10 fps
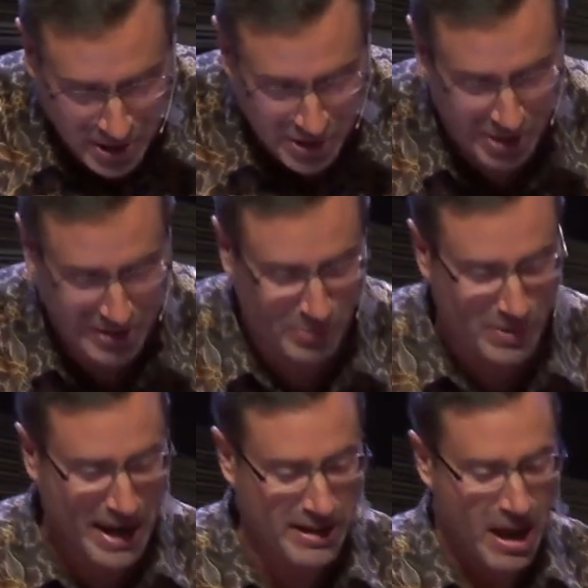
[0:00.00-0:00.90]
during the
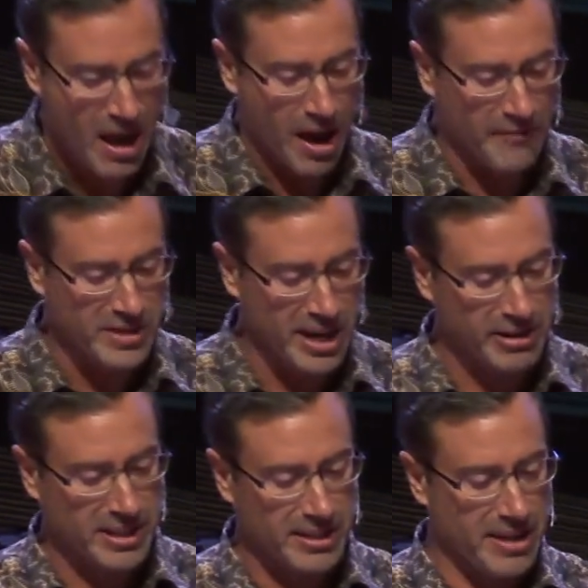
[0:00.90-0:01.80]
reign of
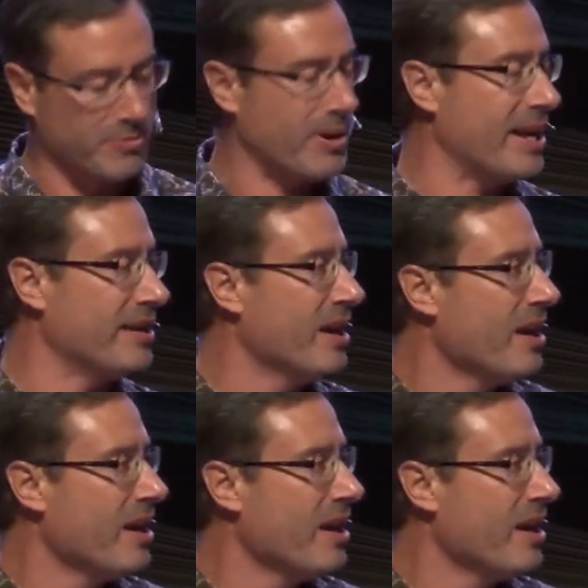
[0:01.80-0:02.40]
Darius and the reign